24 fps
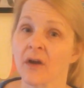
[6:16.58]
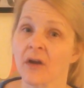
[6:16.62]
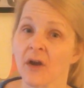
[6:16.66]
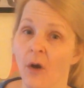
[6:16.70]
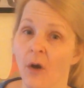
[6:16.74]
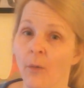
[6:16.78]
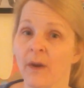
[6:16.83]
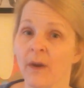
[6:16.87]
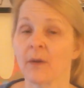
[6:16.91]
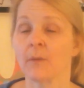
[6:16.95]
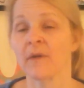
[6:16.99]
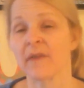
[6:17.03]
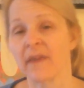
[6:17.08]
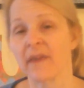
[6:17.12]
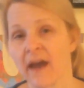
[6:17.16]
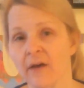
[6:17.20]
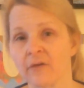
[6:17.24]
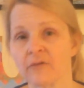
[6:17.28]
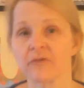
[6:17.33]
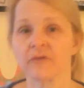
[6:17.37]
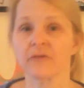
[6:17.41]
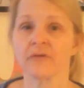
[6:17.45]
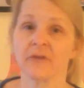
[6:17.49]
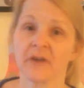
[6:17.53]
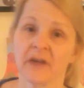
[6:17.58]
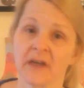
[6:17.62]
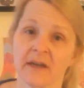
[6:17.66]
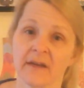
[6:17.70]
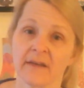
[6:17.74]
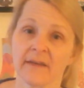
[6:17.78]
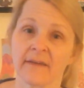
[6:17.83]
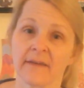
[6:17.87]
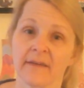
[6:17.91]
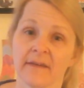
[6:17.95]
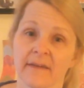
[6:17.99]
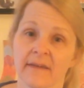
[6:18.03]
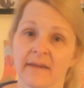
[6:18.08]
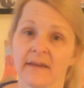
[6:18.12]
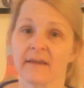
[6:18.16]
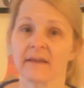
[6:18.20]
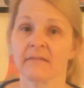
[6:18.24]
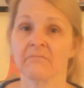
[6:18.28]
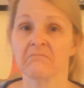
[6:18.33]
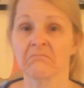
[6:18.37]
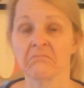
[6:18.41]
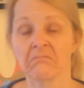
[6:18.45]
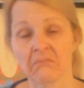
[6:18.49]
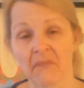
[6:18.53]
going without treats,
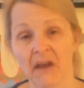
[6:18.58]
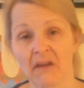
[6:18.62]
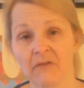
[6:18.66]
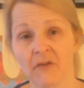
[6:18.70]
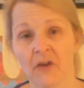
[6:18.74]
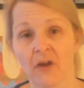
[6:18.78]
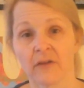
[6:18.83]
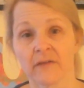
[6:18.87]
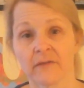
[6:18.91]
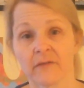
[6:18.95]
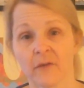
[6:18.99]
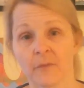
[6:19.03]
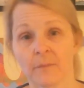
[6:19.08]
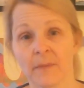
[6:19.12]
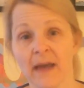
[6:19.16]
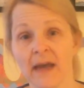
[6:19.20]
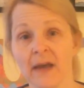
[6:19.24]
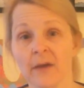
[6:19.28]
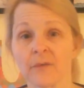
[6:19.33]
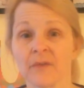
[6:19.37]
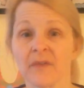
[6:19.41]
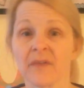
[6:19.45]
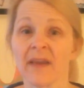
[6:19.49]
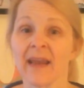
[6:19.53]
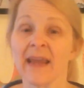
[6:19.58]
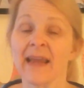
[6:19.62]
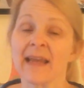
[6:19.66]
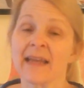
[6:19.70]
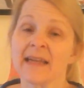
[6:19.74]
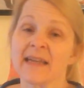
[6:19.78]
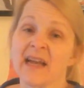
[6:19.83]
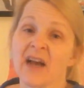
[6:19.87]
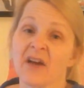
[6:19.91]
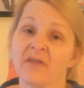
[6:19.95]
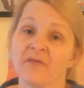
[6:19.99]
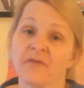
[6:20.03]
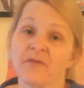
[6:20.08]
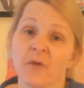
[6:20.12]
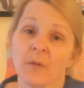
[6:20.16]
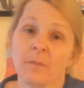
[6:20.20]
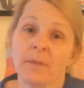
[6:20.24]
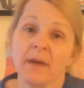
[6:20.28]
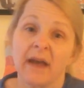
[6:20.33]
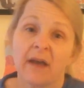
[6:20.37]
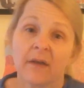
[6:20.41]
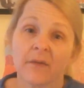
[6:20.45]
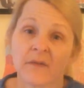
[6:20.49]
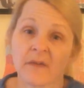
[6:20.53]
I've lost 4 pounds. Now, 4
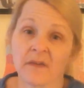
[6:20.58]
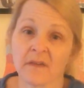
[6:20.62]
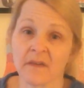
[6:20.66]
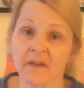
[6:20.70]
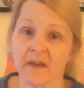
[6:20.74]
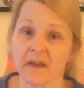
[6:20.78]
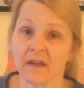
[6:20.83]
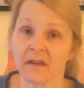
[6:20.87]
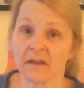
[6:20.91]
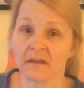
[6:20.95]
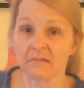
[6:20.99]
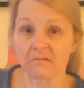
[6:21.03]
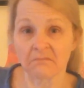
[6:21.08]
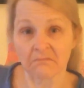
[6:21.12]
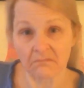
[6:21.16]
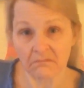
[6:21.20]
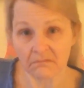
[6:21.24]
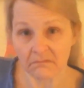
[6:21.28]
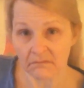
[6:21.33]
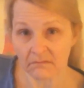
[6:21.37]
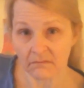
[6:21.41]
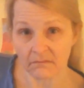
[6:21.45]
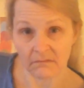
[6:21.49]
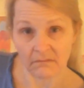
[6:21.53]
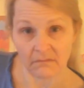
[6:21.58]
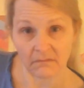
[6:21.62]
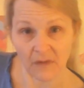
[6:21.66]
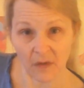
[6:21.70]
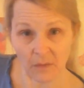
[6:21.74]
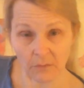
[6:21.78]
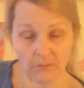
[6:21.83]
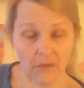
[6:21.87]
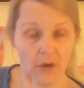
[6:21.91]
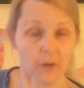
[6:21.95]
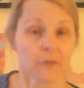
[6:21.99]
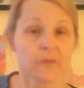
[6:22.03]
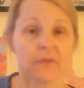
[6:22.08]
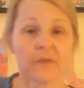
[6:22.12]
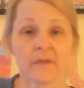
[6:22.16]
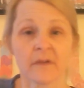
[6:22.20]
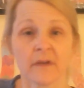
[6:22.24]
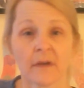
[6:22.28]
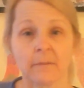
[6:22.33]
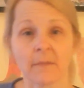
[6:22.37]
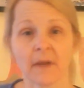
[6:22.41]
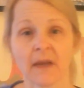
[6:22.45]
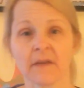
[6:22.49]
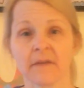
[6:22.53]
pounds isn't the most
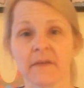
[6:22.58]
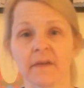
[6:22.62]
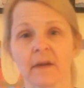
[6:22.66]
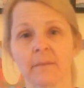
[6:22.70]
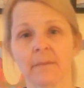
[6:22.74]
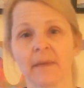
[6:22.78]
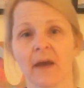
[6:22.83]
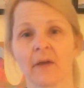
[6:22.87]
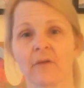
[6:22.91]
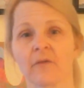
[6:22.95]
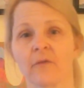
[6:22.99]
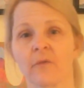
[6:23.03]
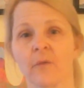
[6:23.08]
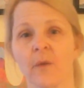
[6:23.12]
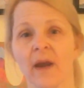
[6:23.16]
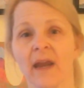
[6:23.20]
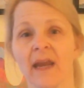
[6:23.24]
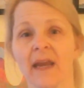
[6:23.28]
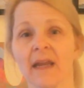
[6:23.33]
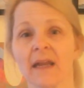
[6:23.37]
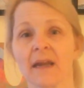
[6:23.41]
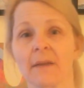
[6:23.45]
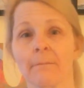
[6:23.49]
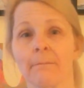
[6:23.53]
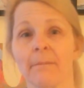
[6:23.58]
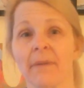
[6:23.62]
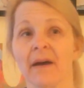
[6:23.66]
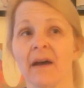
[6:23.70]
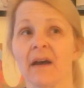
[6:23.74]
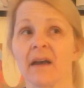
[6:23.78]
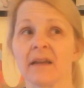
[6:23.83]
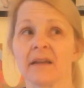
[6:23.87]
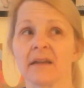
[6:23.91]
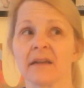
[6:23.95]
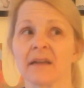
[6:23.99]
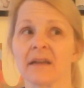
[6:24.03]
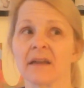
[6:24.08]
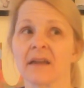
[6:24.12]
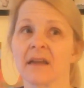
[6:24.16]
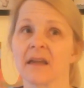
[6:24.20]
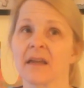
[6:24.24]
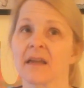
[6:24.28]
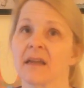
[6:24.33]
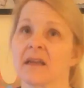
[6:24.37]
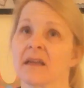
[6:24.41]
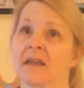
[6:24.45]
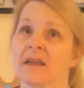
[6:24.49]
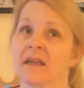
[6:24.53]
amazing amount of weight, but
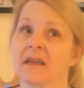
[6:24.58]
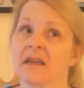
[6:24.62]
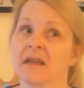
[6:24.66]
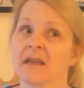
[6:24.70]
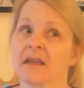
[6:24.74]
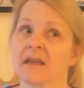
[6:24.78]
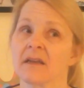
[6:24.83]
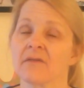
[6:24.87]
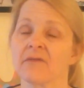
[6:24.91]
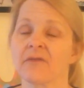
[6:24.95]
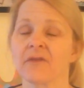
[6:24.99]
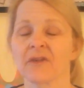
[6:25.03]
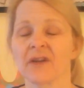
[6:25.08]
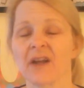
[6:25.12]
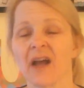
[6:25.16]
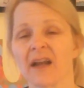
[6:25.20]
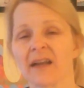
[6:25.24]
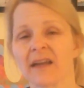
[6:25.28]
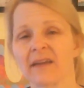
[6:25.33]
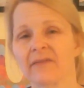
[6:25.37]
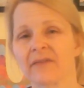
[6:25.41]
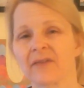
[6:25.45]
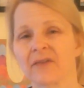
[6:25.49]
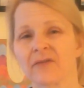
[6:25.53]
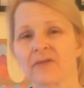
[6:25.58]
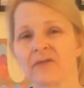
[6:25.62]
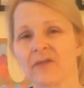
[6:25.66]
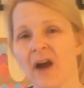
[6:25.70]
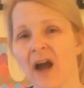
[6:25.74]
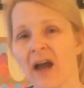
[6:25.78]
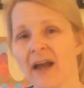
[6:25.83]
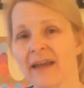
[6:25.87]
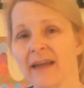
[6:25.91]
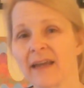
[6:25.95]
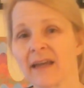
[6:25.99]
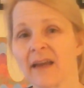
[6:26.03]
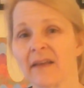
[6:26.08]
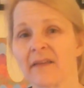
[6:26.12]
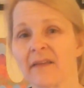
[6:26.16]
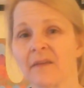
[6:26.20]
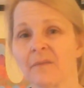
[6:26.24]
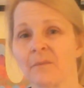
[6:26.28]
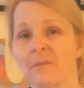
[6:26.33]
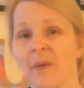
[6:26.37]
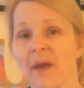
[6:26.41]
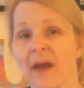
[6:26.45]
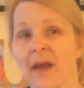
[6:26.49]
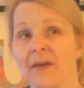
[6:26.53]
for not even trying, it's
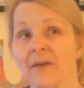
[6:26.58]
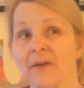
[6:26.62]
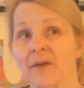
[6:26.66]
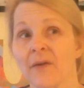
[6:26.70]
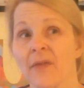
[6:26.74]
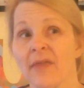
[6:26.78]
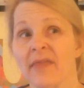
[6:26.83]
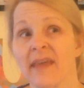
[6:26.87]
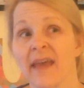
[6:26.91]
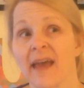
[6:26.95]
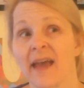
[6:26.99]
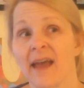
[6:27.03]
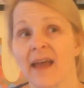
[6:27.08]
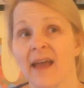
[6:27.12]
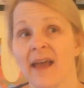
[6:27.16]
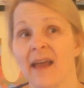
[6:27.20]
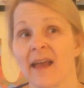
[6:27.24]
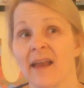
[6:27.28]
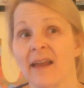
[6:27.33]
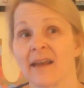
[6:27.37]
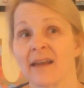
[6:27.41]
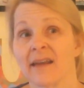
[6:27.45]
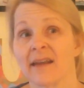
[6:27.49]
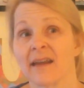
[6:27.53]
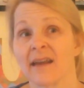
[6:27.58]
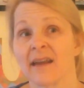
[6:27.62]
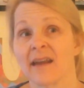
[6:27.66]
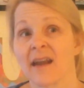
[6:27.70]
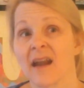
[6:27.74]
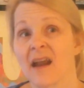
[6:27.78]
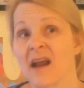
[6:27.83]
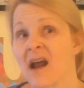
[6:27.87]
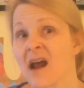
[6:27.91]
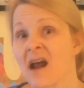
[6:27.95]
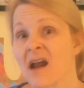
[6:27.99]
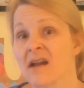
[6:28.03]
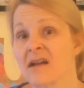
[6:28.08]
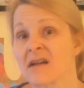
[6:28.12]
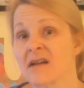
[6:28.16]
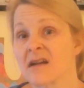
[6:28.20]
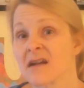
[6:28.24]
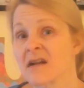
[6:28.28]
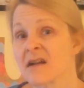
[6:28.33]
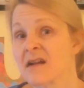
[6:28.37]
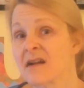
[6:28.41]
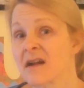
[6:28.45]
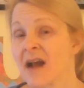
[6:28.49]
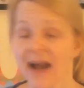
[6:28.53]
better than
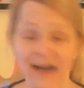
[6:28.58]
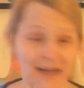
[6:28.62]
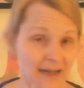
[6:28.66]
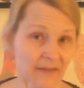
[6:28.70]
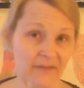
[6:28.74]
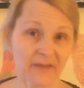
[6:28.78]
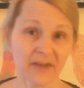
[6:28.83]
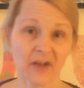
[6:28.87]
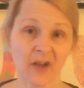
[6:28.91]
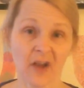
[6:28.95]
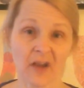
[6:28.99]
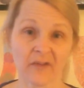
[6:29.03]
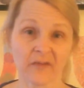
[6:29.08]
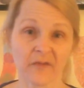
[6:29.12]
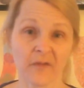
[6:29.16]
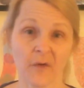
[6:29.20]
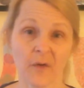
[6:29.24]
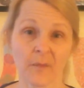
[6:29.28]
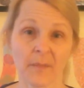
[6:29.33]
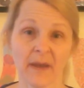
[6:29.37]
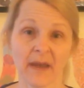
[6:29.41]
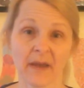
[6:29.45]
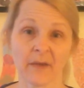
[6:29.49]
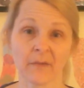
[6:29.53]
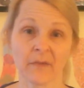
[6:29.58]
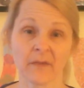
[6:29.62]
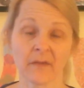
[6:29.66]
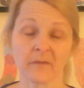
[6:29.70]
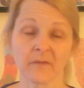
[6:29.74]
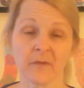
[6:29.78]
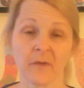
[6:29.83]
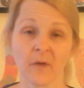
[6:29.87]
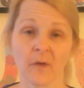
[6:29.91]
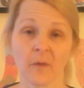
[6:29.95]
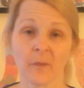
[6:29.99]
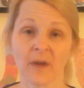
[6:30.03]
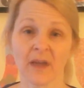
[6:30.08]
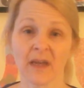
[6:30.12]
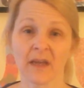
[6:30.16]
not having lost 4 pounds in 4